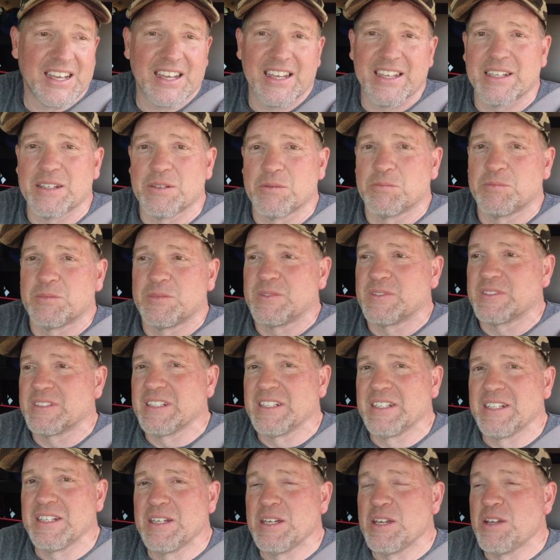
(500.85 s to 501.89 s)
I am
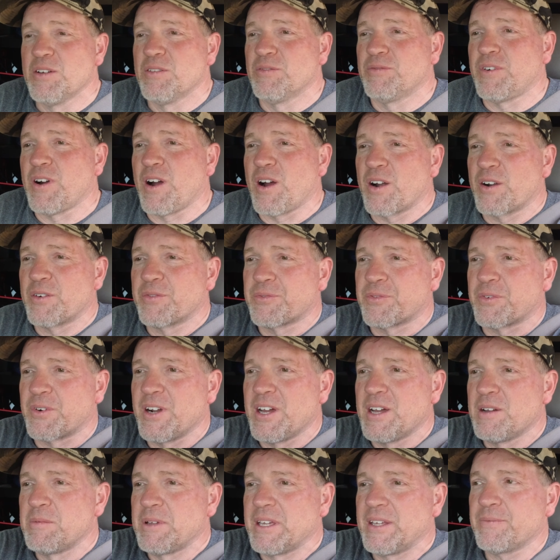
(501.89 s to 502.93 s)
far
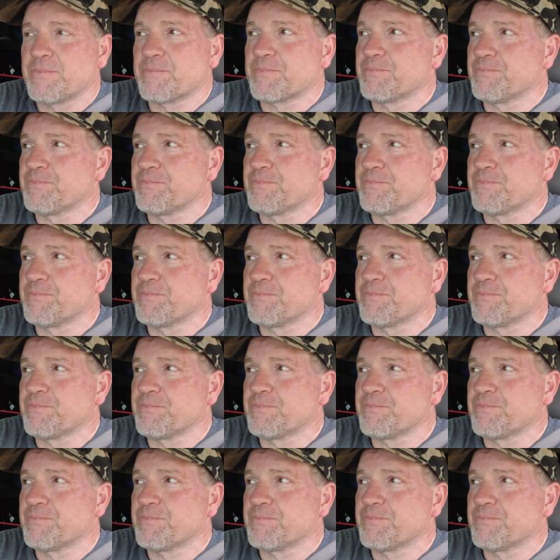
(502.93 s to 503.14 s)
from it.